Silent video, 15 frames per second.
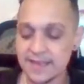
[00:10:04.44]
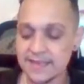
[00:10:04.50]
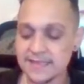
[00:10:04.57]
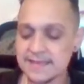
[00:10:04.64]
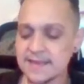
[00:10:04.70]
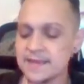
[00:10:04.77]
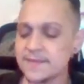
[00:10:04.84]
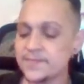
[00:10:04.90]

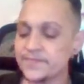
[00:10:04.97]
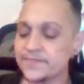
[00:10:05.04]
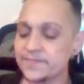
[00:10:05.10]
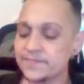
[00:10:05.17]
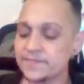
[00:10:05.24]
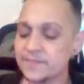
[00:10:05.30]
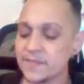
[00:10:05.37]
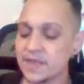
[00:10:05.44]
it's like
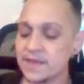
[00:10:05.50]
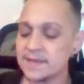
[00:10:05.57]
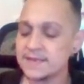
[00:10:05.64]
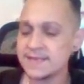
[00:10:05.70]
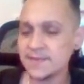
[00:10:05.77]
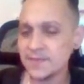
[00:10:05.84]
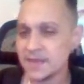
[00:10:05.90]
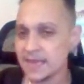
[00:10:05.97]

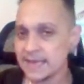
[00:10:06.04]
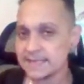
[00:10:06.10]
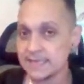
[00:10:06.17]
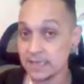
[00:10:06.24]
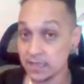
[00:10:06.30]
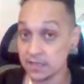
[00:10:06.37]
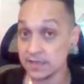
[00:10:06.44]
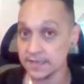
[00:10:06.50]
something
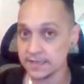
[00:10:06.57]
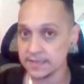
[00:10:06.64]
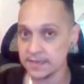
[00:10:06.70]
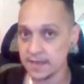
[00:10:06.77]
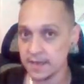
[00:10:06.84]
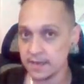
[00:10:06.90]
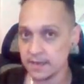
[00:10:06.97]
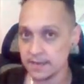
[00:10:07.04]
hasn't clicked
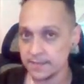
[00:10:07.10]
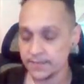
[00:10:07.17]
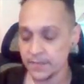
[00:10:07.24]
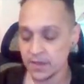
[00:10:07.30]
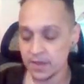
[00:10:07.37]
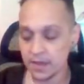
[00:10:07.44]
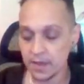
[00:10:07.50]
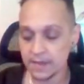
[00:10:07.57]
yet
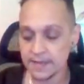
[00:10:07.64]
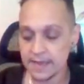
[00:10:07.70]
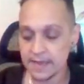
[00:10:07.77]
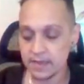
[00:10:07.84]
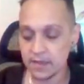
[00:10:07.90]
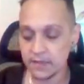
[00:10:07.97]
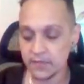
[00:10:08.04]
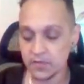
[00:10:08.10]
on
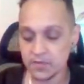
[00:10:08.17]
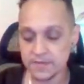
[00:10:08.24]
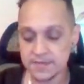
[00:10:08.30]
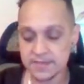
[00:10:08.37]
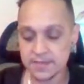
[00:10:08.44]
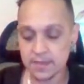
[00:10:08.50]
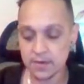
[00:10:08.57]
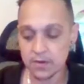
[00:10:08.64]
that level.
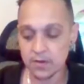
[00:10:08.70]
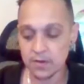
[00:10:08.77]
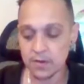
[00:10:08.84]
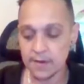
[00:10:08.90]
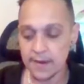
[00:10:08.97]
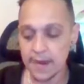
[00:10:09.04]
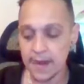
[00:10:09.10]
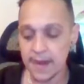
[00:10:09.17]
So
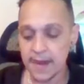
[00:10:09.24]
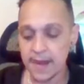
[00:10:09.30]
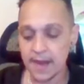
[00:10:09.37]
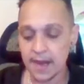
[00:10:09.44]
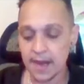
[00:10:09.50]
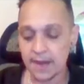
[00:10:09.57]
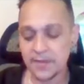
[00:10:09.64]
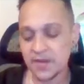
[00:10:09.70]

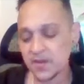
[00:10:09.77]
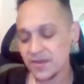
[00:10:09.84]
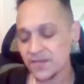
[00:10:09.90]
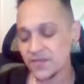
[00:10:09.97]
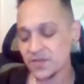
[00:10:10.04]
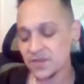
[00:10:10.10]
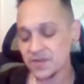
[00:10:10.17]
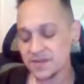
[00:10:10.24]
I'm hearing
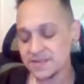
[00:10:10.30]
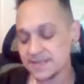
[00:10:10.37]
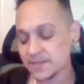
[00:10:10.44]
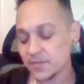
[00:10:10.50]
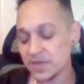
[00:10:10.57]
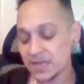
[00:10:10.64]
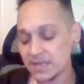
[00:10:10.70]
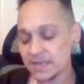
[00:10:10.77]
for
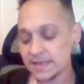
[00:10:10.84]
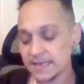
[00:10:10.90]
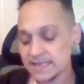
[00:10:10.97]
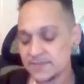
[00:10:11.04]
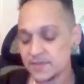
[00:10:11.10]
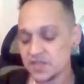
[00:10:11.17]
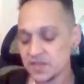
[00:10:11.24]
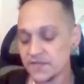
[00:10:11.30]
somebody, like,
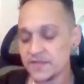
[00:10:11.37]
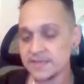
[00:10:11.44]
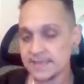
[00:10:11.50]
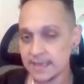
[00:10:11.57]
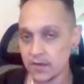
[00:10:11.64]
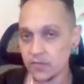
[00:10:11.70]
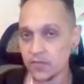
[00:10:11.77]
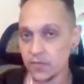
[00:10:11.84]
especially if it's
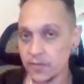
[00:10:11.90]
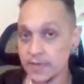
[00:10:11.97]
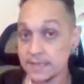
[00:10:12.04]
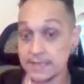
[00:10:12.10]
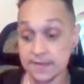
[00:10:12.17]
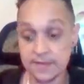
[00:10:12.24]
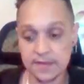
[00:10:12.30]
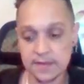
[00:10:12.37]
like a
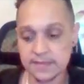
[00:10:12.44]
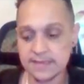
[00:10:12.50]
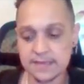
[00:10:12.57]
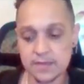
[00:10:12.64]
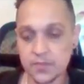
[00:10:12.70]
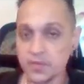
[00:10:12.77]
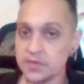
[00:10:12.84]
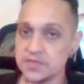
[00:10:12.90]
romantic thing, it's
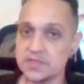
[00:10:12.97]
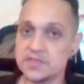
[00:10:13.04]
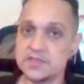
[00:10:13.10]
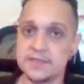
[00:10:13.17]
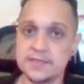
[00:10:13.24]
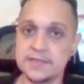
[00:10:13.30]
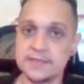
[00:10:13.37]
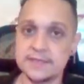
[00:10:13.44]
like the person
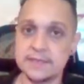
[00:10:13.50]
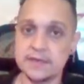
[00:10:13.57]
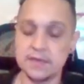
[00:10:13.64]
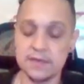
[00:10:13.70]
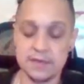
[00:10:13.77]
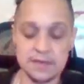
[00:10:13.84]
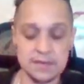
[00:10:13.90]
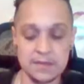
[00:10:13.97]
just
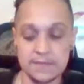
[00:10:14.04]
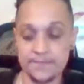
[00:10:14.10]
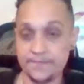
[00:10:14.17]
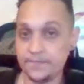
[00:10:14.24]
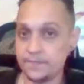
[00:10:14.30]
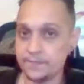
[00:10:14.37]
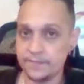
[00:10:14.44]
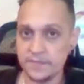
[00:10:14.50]
doesn't,
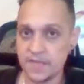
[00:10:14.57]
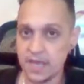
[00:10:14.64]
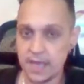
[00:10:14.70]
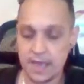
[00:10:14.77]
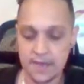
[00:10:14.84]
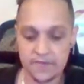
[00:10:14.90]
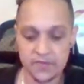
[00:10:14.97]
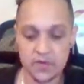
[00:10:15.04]
they
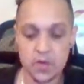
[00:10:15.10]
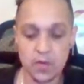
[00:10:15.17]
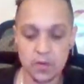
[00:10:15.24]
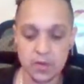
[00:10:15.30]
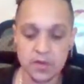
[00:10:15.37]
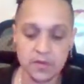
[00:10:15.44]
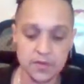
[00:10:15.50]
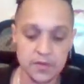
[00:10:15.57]
have
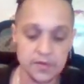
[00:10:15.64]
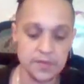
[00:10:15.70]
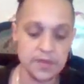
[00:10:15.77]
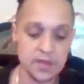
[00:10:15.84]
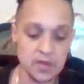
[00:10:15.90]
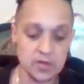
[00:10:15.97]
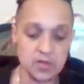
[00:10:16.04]
no clue that